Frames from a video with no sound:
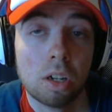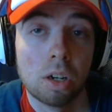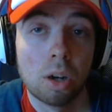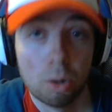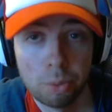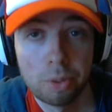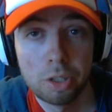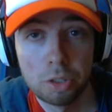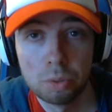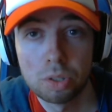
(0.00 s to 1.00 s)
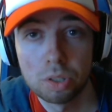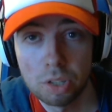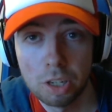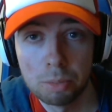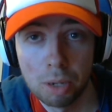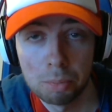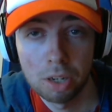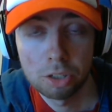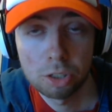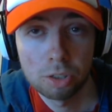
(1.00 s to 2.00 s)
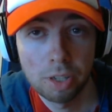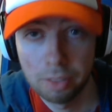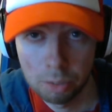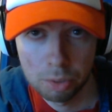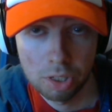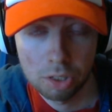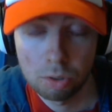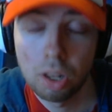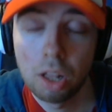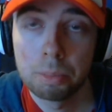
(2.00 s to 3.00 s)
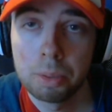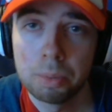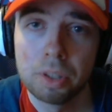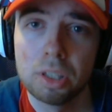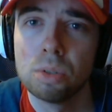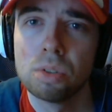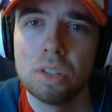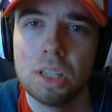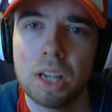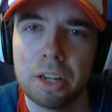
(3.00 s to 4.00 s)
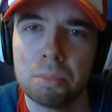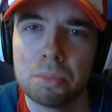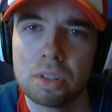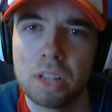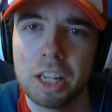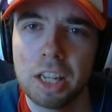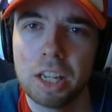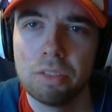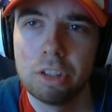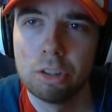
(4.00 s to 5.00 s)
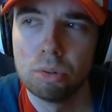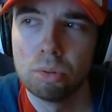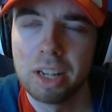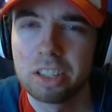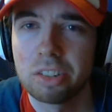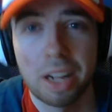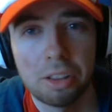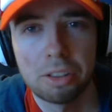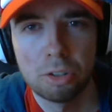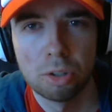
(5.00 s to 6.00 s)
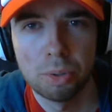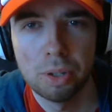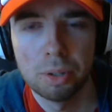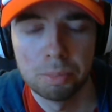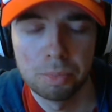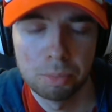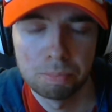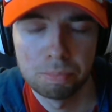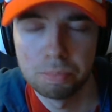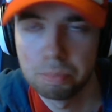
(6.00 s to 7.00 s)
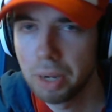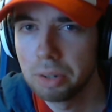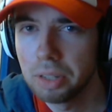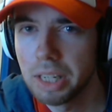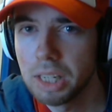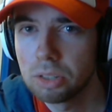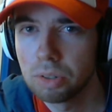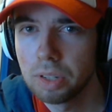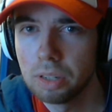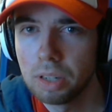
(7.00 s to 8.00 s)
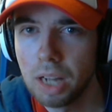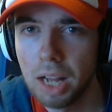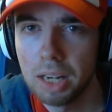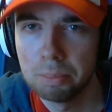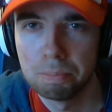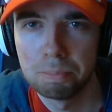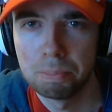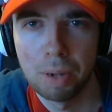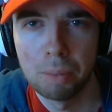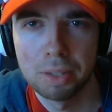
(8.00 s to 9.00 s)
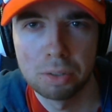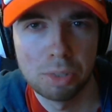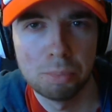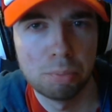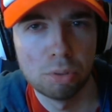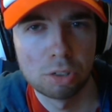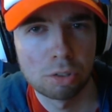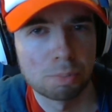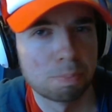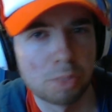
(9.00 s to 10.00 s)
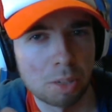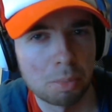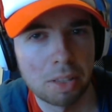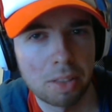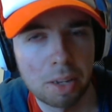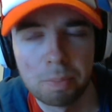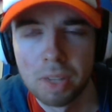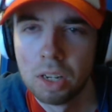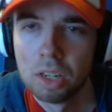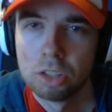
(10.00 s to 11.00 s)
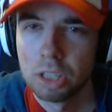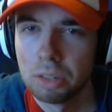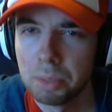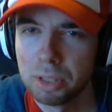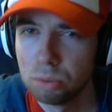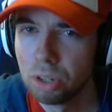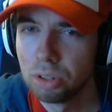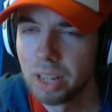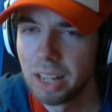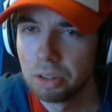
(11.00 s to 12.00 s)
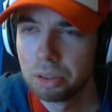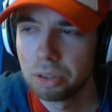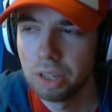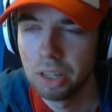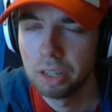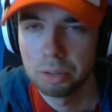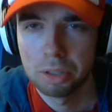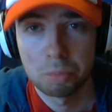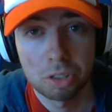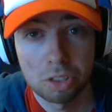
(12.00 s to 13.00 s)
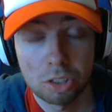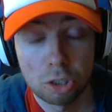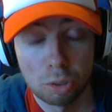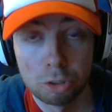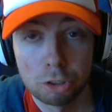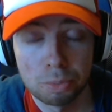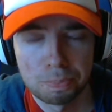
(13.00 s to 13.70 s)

only use the sticky bomb launcher and that was it so a lot of people they use the items that gave you extra health you know the the pirate legs or the alibaba's wee booties or something like that so you have about 200 health uh, as much as a soldier